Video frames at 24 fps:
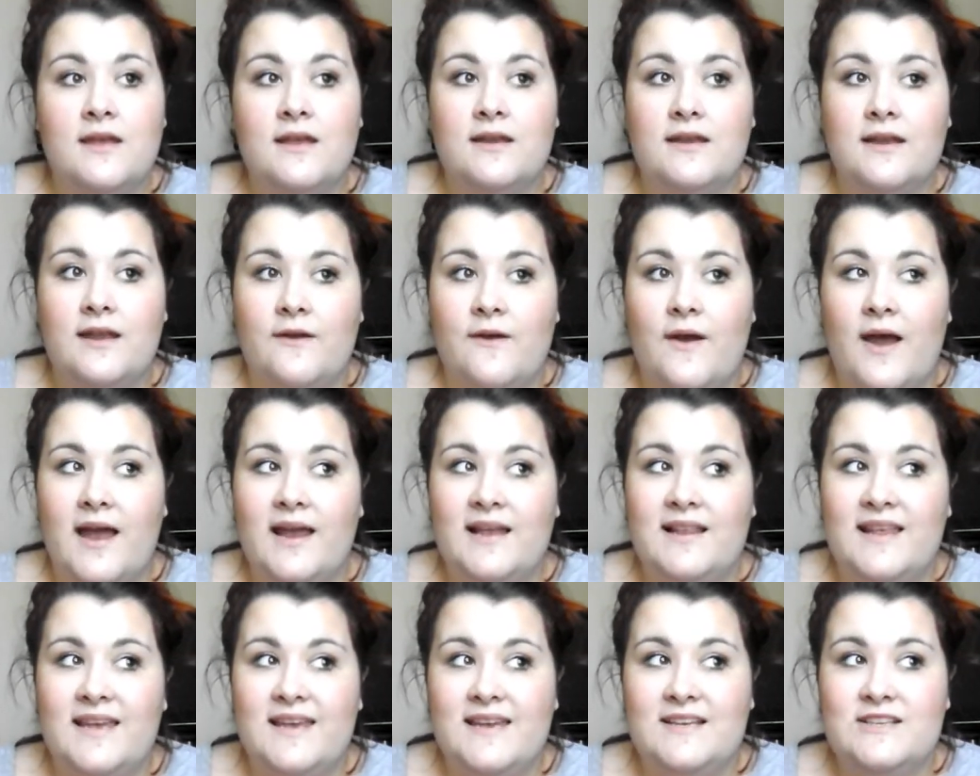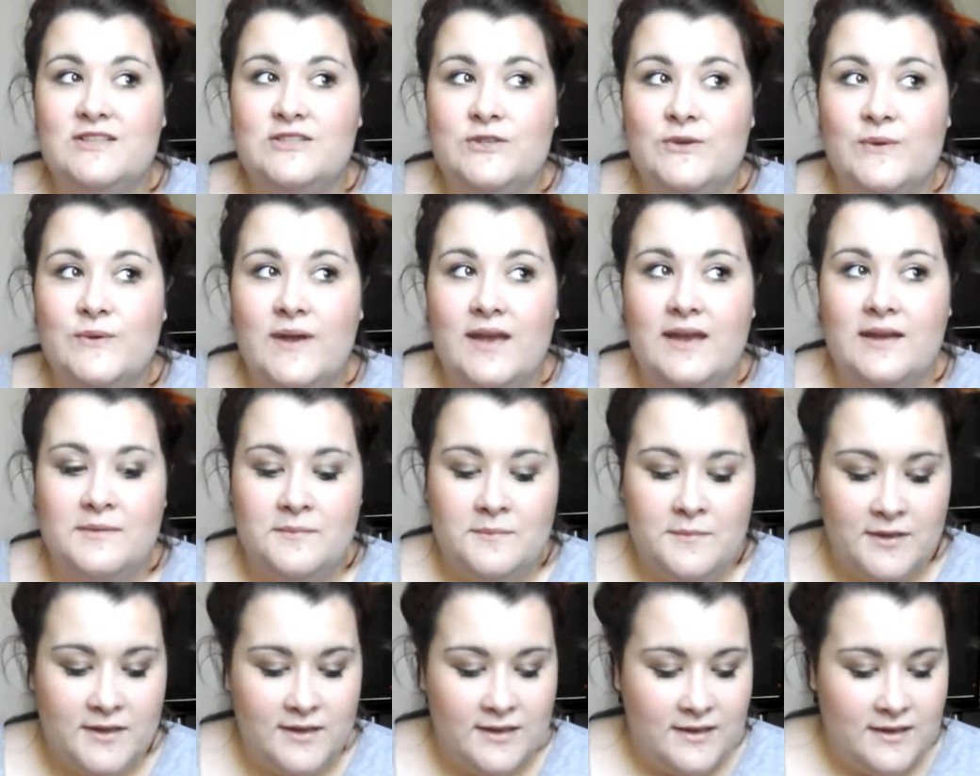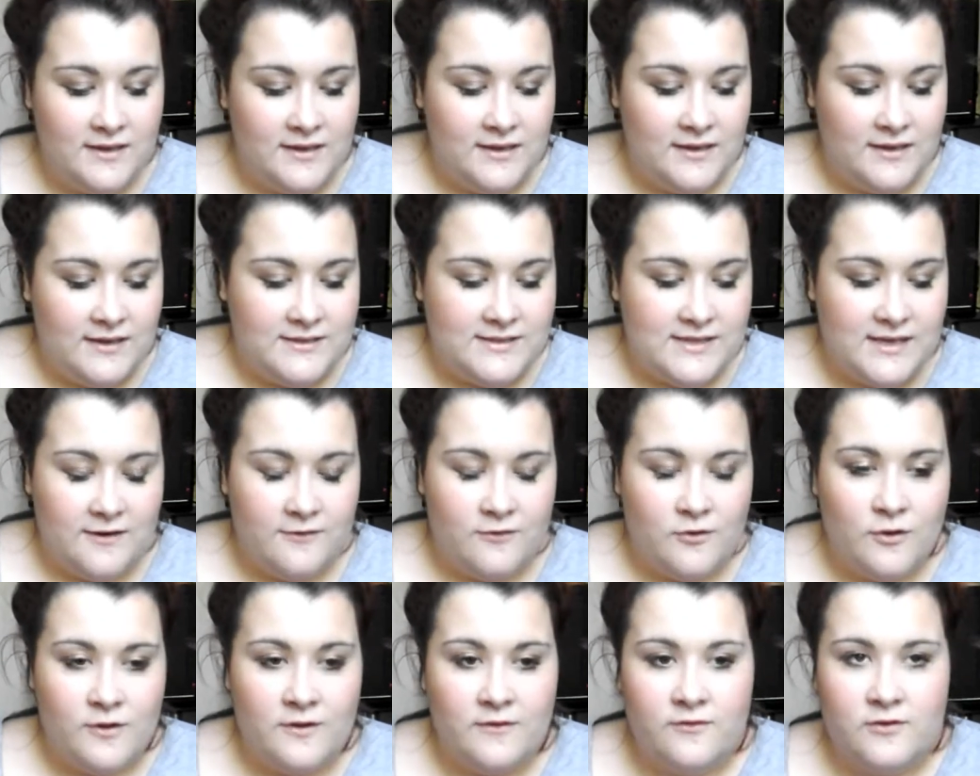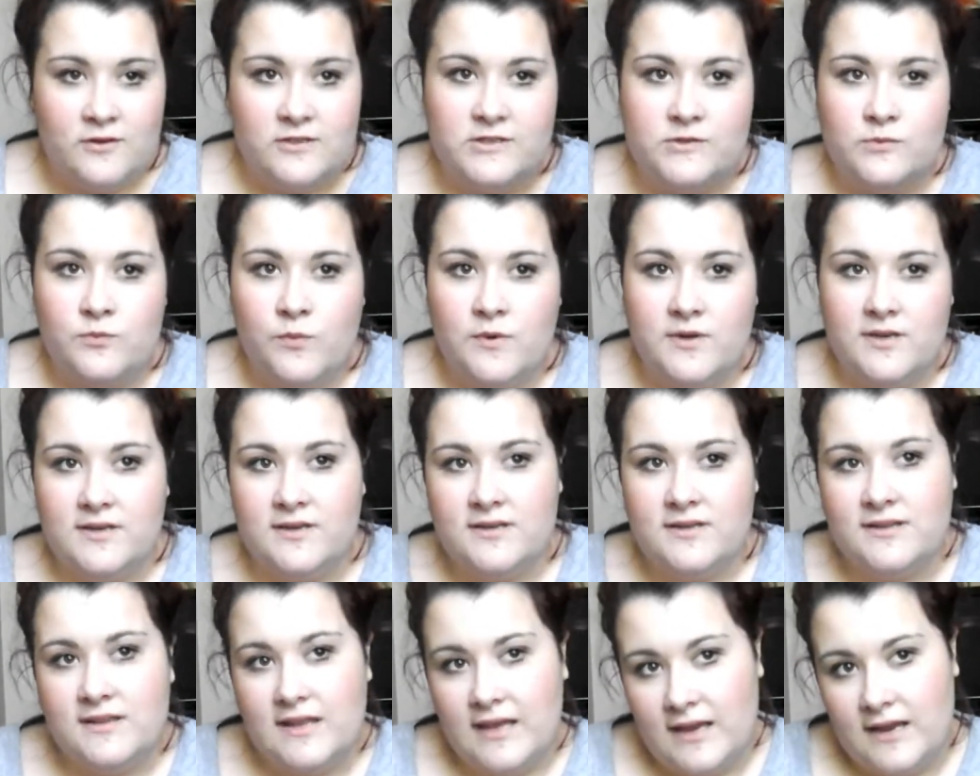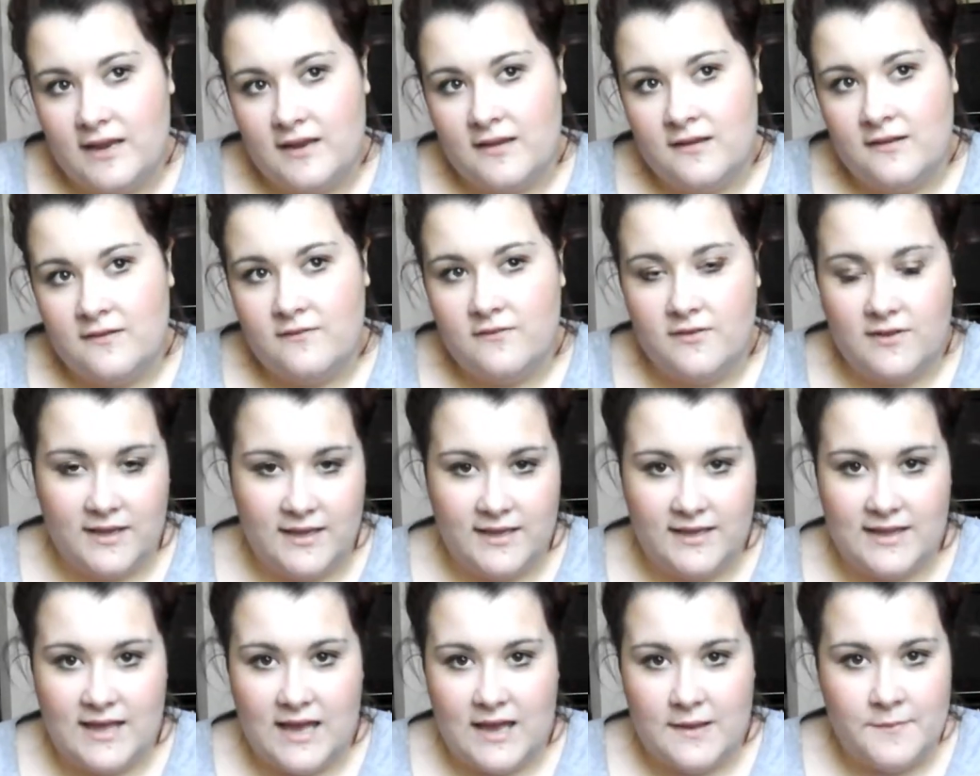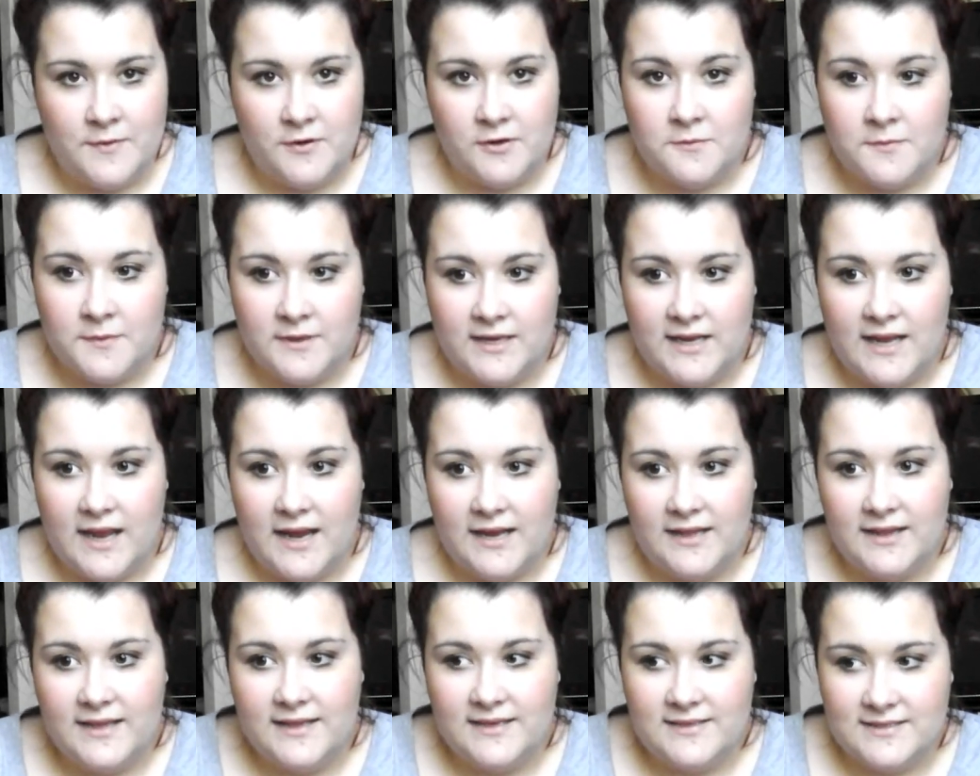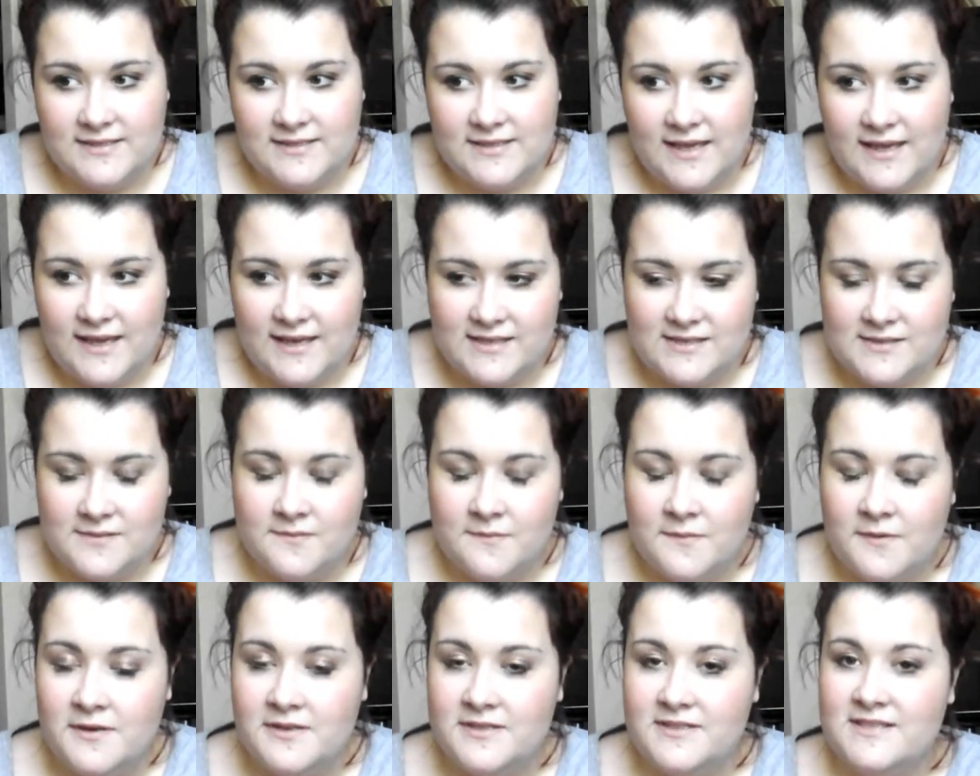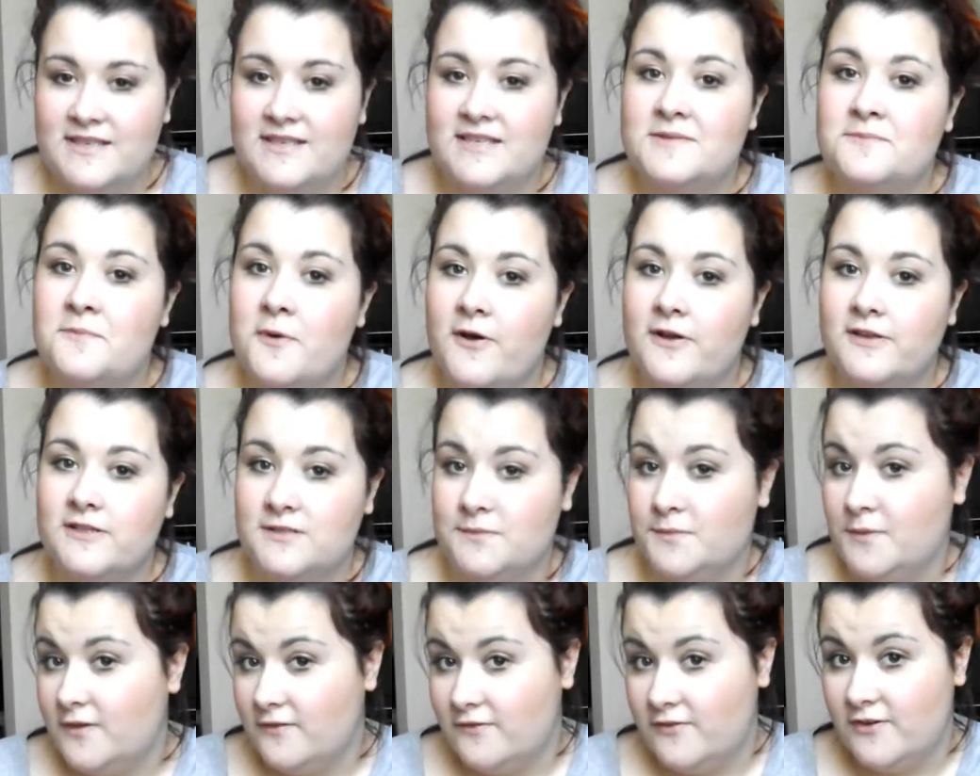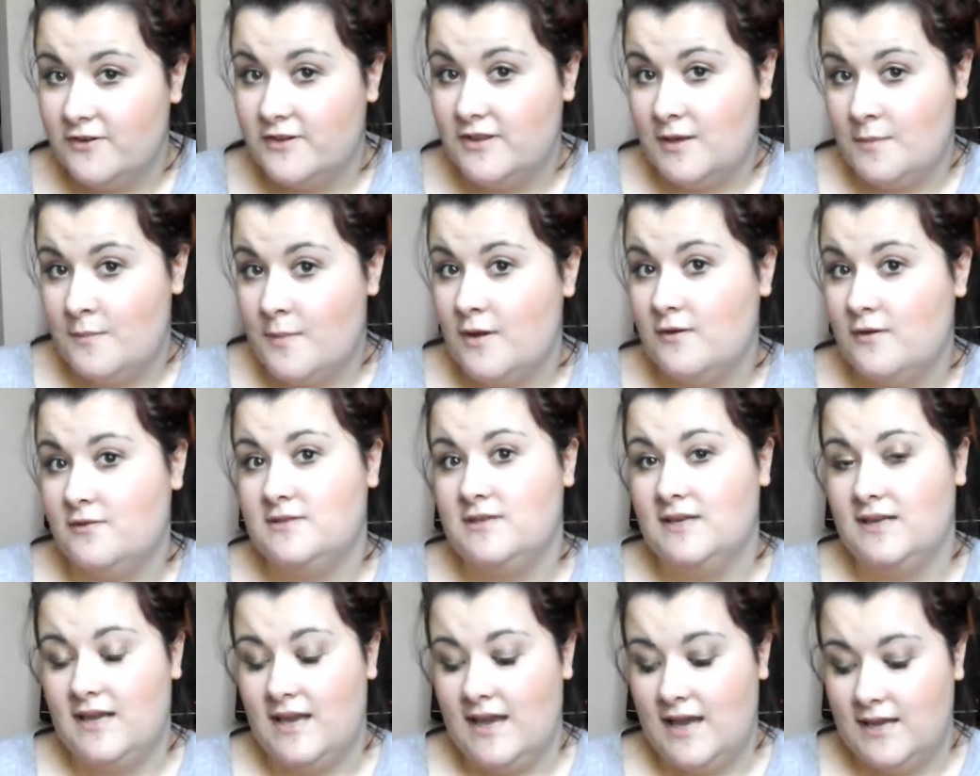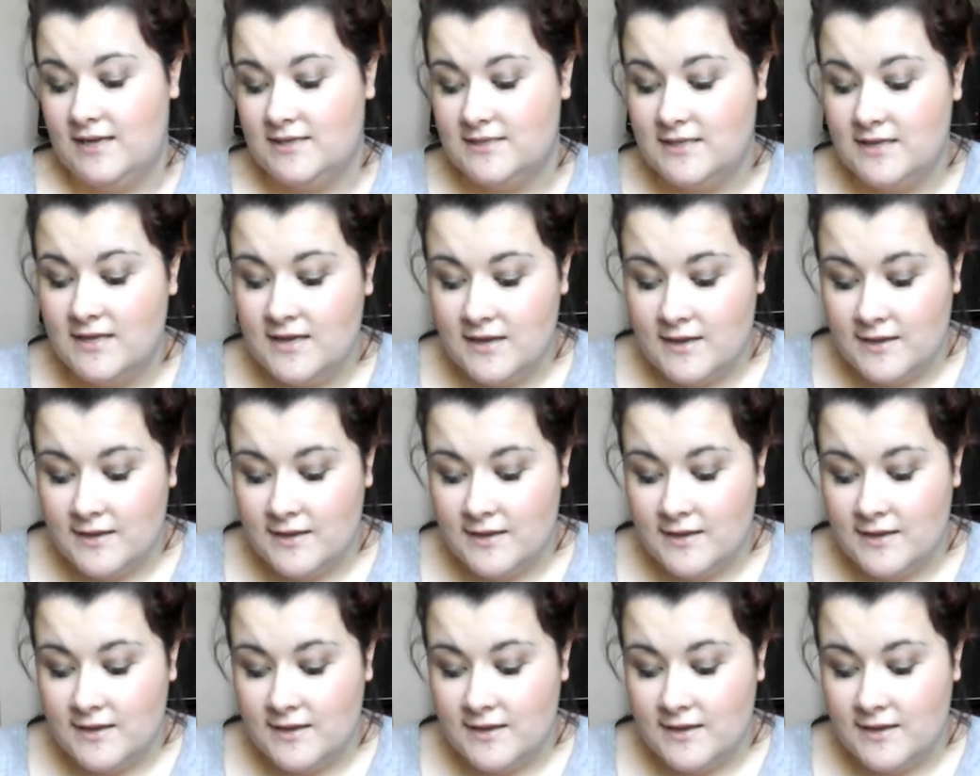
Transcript: Now I like to, instead of going for just one thing for like that amount of money, I like to get as much as possible for the amount I get.